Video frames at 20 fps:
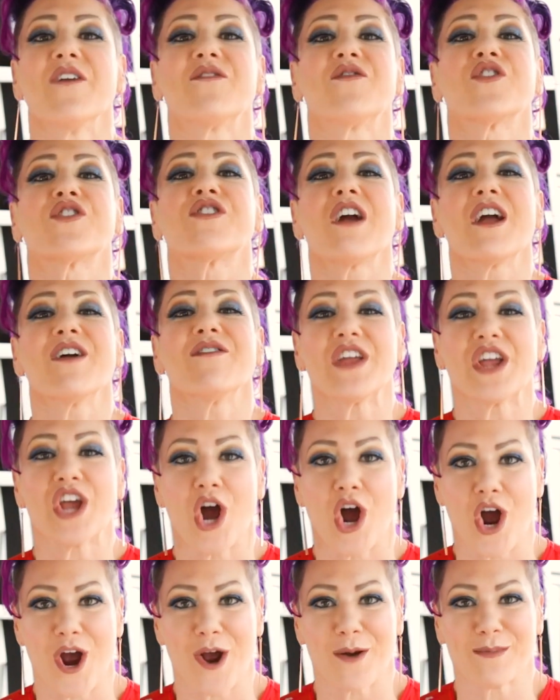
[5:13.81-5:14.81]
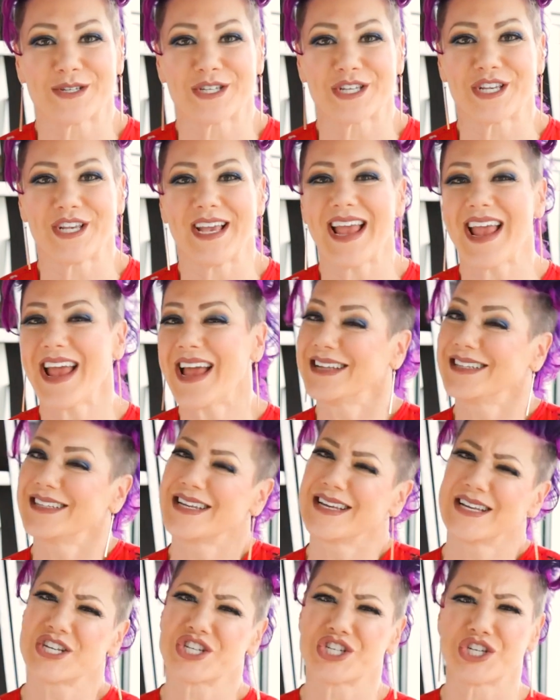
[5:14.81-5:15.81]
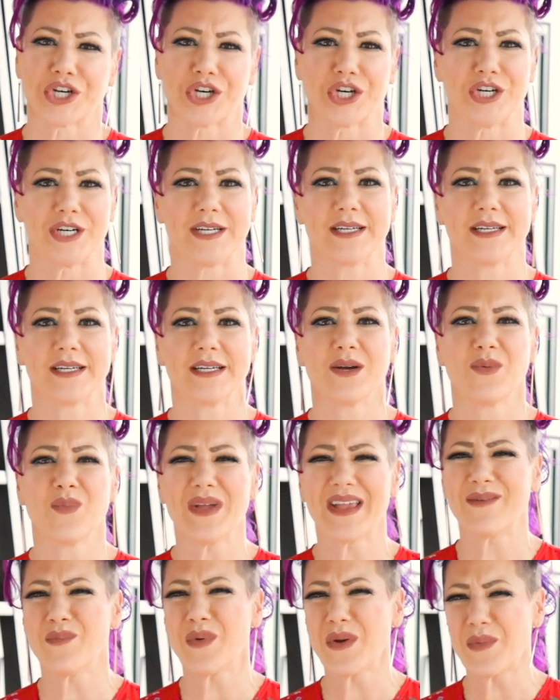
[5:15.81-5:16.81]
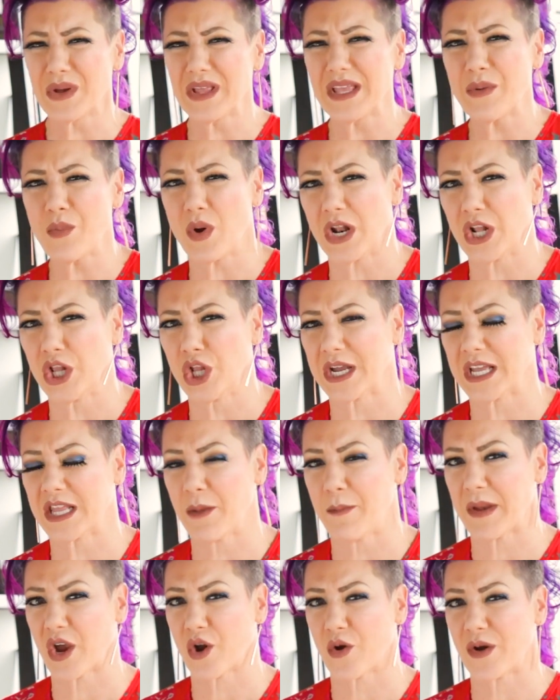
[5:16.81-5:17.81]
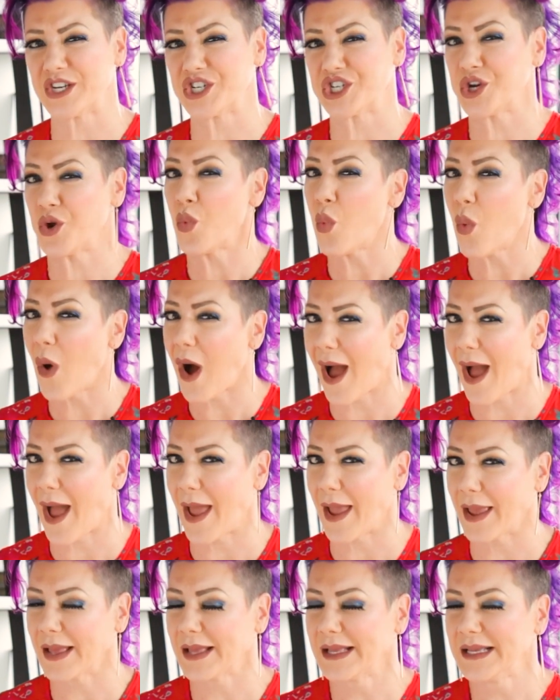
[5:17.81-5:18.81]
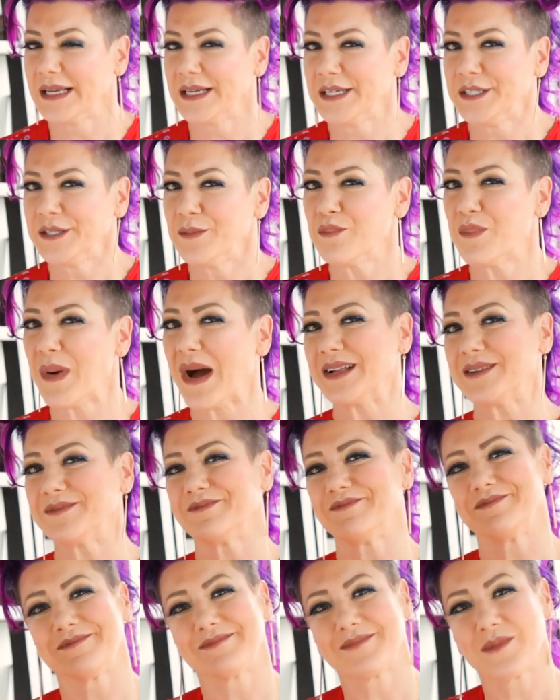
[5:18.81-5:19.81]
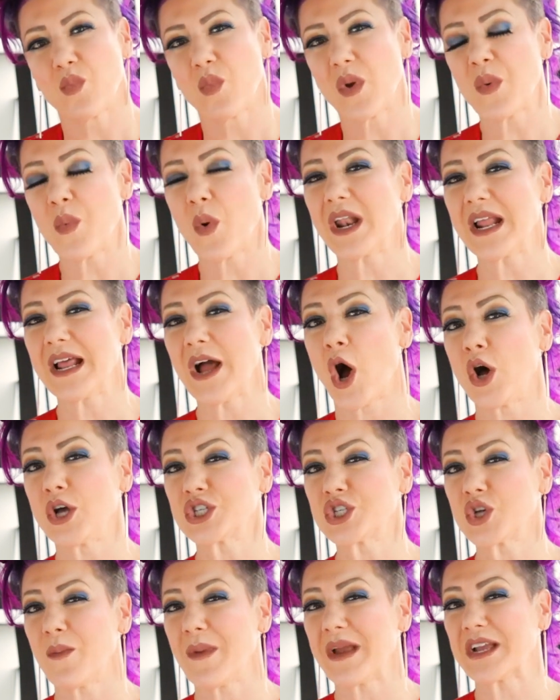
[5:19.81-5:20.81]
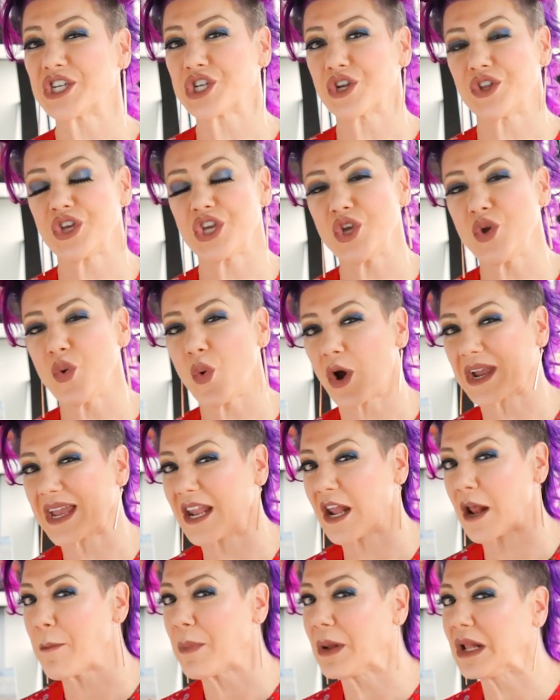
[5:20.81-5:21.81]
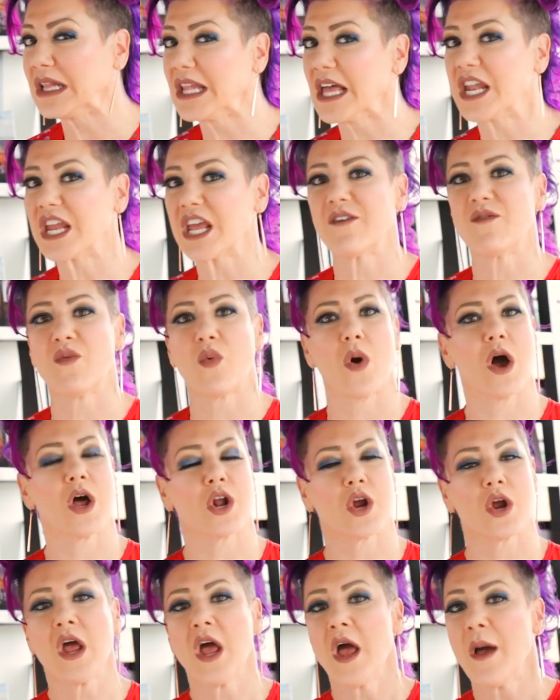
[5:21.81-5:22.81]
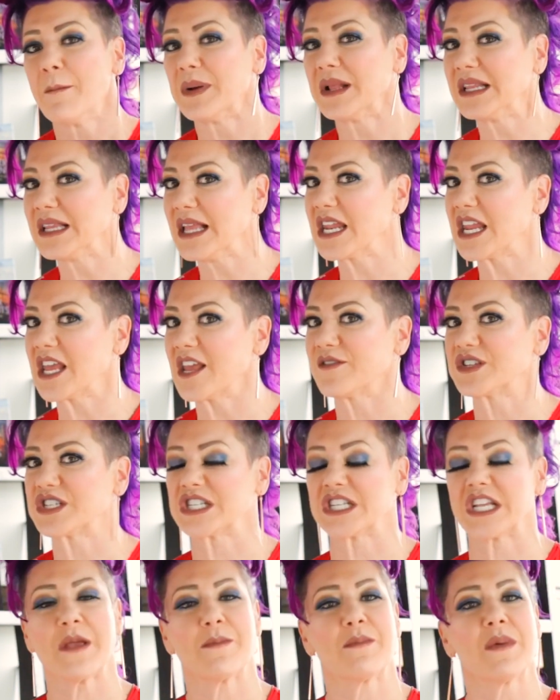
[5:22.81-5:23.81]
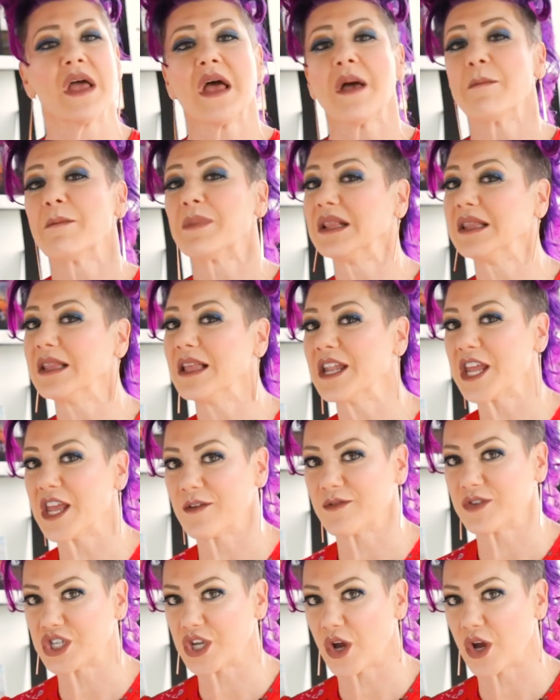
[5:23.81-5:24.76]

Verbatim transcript: If you're craving carbs and sugar, we, we really wanna look at the bigger issue, why? But we wanna also make sure that you are getting plenty of water, plenty of sleep, plenty of